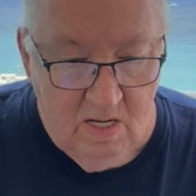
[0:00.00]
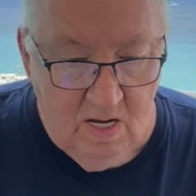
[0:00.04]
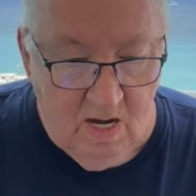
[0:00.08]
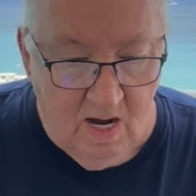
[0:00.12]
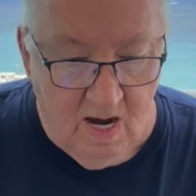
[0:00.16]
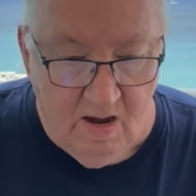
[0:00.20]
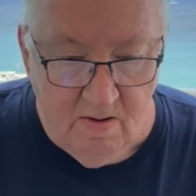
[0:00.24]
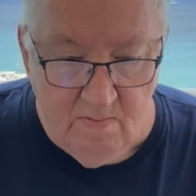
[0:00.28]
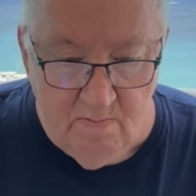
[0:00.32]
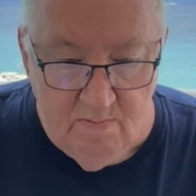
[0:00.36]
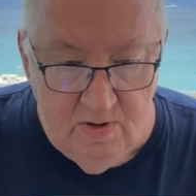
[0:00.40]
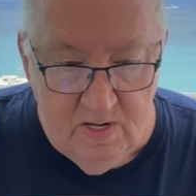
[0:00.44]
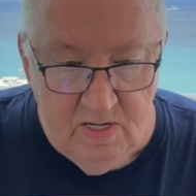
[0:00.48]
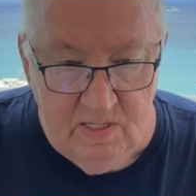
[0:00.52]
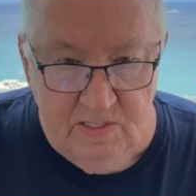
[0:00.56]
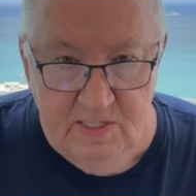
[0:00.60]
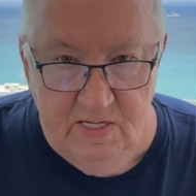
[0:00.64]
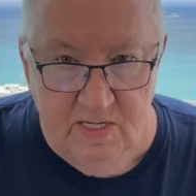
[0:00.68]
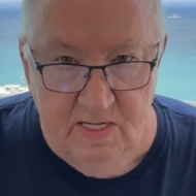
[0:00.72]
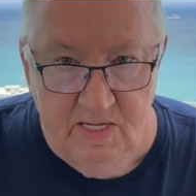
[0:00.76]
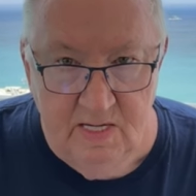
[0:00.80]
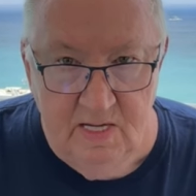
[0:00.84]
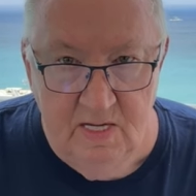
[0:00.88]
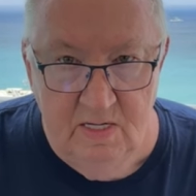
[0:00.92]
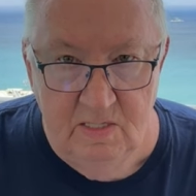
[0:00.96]
I missed
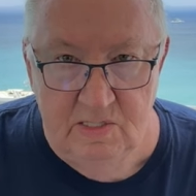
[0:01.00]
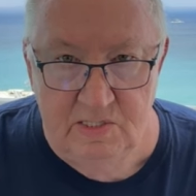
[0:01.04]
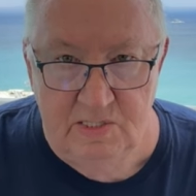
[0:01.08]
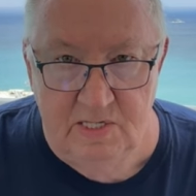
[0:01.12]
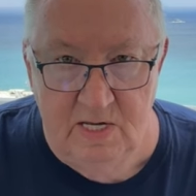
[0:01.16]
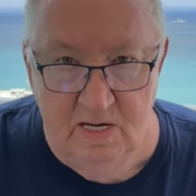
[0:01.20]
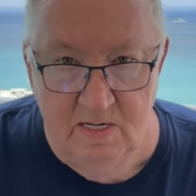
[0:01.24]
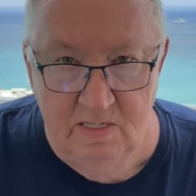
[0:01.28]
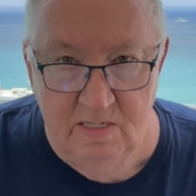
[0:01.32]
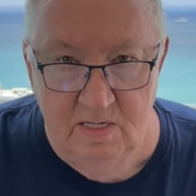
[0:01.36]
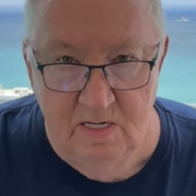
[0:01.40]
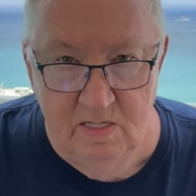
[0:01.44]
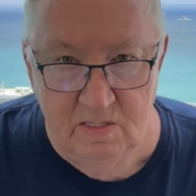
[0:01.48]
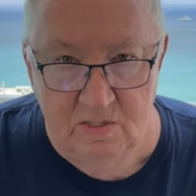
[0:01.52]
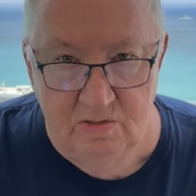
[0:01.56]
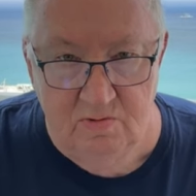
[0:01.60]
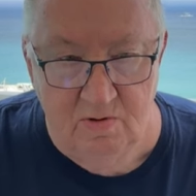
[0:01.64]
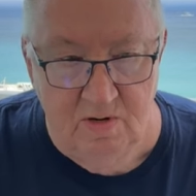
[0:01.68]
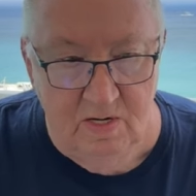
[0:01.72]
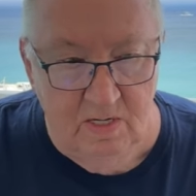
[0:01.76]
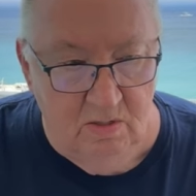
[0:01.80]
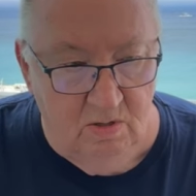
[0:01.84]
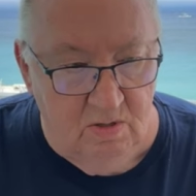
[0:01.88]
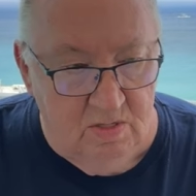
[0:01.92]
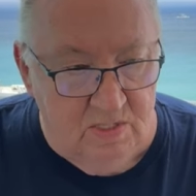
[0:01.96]
a kid sitting in the
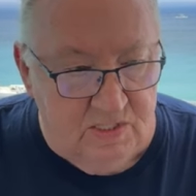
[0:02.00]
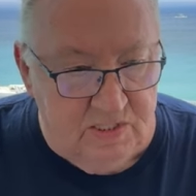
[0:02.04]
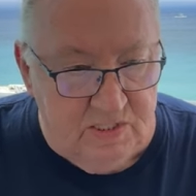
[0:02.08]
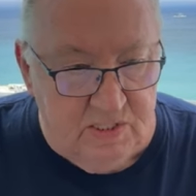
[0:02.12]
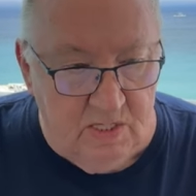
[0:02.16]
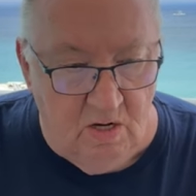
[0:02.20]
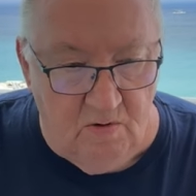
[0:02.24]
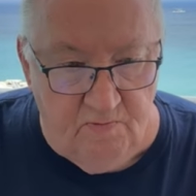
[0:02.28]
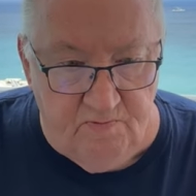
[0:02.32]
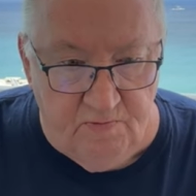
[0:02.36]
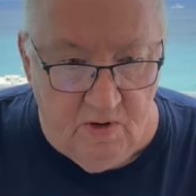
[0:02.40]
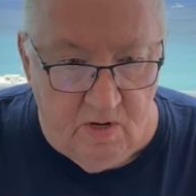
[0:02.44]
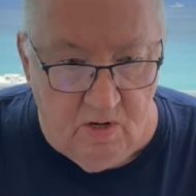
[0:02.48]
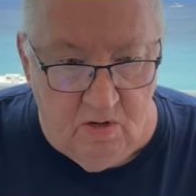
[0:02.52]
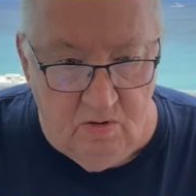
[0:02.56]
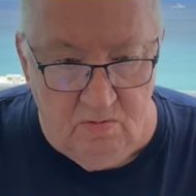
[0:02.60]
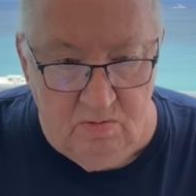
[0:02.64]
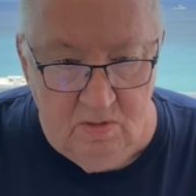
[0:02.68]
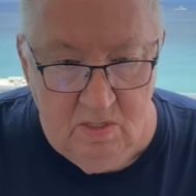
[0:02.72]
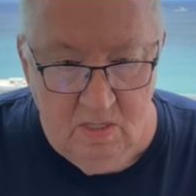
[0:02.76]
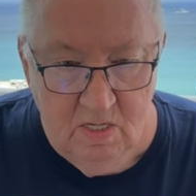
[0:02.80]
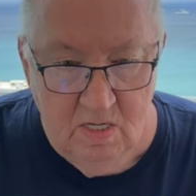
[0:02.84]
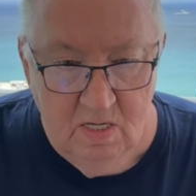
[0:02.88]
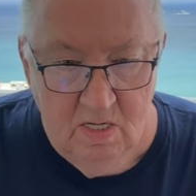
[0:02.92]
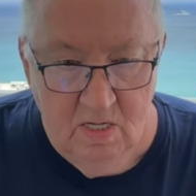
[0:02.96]
street on his cell
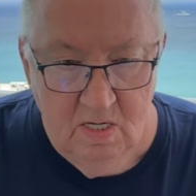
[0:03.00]
phone